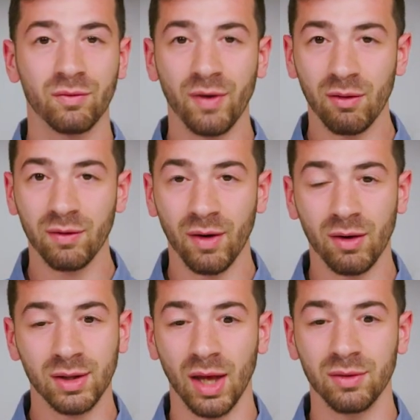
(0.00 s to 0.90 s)
very,
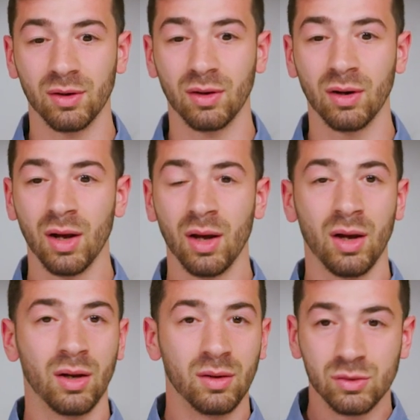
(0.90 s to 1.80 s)
very tender,
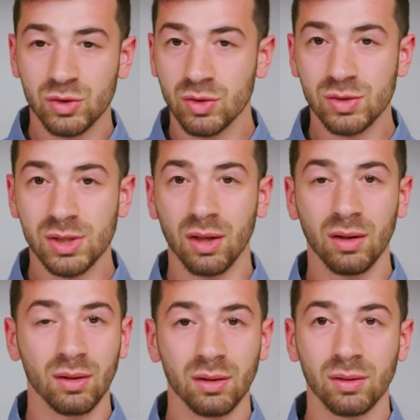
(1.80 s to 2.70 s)

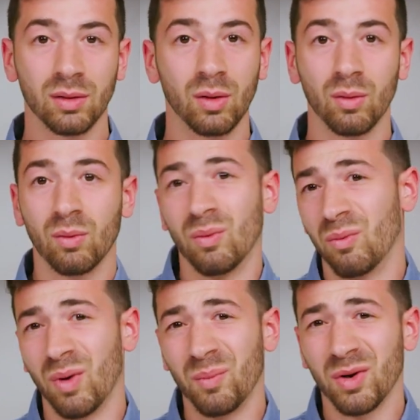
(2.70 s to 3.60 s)
juicy.
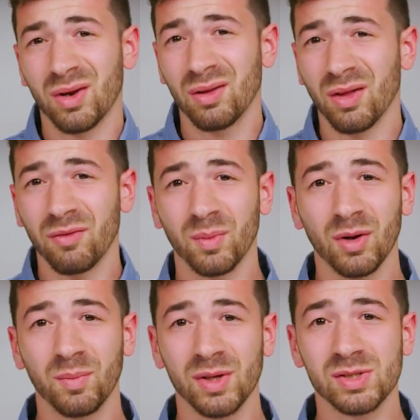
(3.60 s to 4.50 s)
What more can you love from a
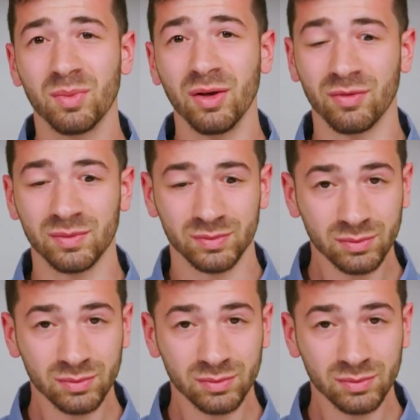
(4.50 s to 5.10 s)
good piece of beef?